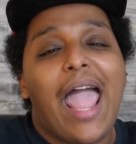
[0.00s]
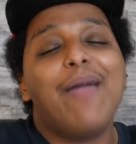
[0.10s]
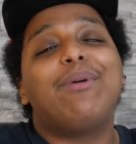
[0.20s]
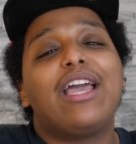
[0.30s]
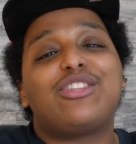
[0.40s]

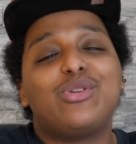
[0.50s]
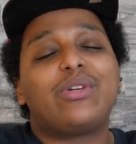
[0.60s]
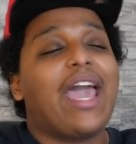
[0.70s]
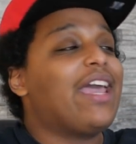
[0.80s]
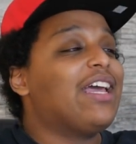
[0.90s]
NBA
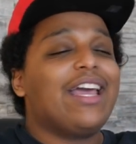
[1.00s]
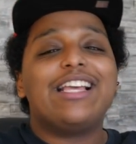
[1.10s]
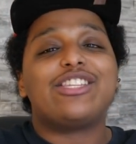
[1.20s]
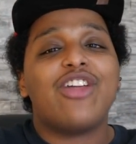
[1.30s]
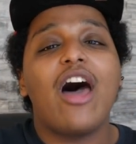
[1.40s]
2K
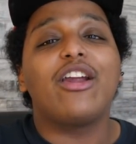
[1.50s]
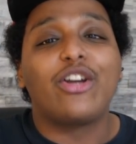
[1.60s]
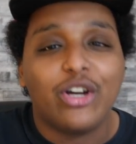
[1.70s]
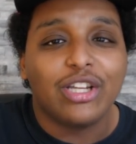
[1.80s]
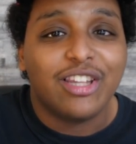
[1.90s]
is not a
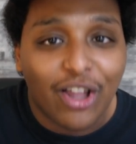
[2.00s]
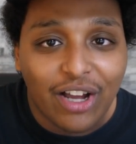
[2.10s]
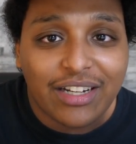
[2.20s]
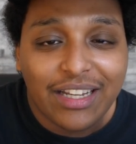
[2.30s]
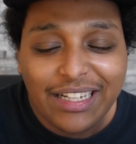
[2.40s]
good
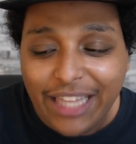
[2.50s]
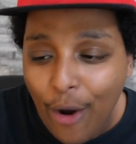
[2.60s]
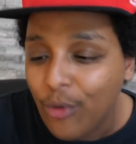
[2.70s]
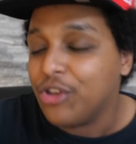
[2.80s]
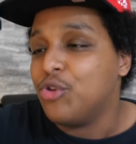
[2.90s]
look
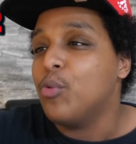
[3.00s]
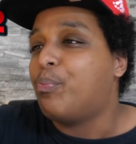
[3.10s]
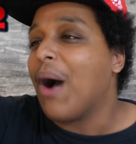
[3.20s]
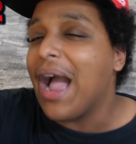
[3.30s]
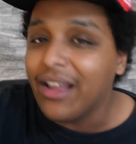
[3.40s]
that when you
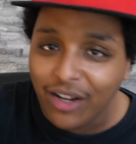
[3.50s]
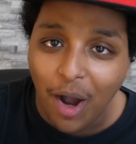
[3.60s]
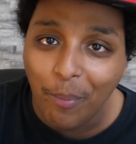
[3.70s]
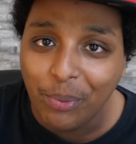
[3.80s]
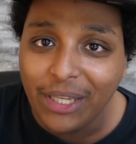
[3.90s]
buy a
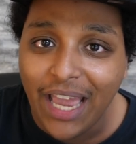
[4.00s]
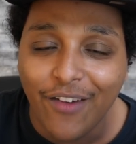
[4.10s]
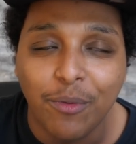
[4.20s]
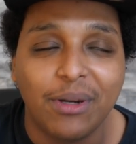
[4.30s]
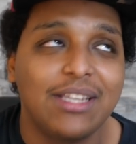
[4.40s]
company,
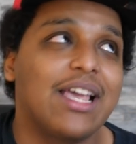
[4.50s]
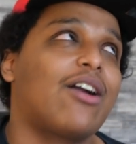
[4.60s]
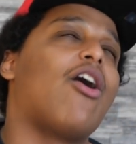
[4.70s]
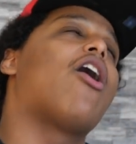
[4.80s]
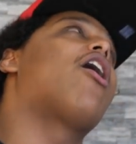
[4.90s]
everybody's like,
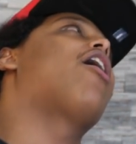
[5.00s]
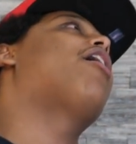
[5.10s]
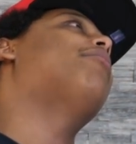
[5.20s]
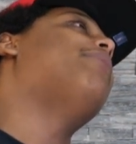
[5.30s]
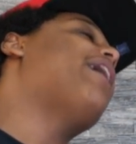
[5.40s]

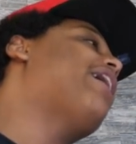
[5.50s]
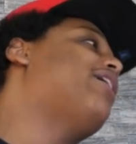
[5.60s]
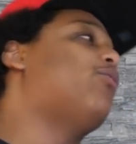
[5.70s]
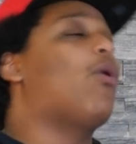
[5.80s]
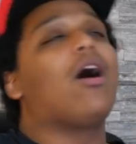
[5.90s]
oh
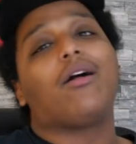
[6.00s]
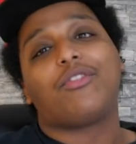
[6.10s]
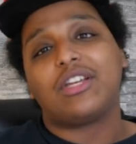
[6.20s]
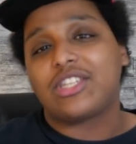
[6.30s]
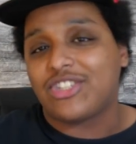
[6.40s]
man, well,
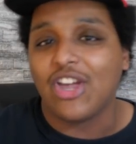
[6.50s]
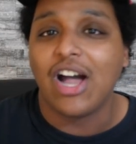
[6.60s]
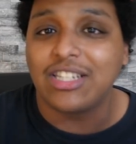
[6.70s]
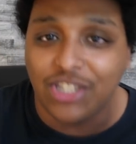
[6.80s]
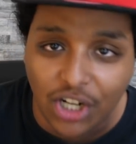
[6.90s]
this
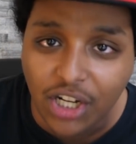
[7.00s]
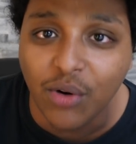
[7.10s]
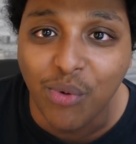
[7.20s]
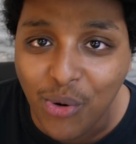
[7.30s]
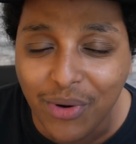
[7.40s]
sucks, they're gonna
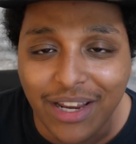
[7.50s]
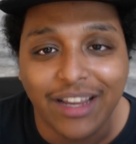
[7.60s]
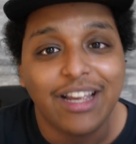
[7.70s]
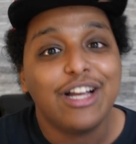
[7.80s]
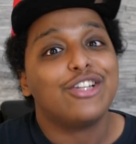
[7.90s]
ruin it.